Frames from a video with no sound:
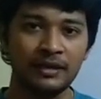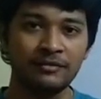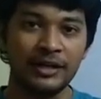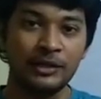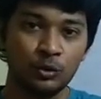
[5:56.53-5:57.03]
If
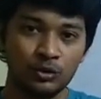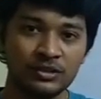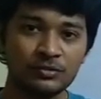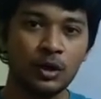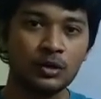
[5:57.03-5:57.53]
I do
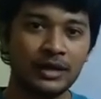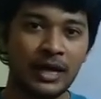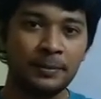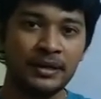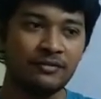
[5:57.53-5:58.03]
this, what would
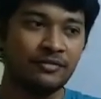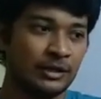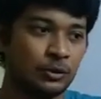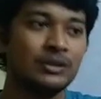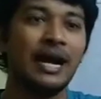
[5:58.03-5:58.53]
happen? If I
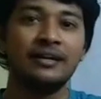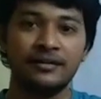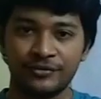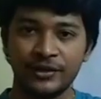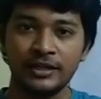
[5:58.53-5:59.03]
do that
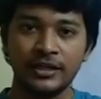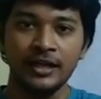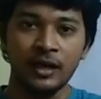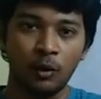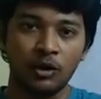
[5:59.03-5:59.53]
differently,
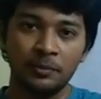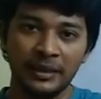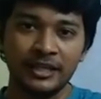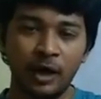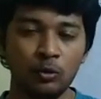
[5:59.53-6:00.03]
what would
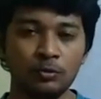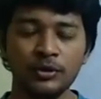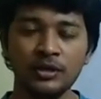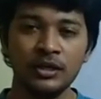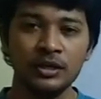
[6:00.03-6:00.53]
be the output?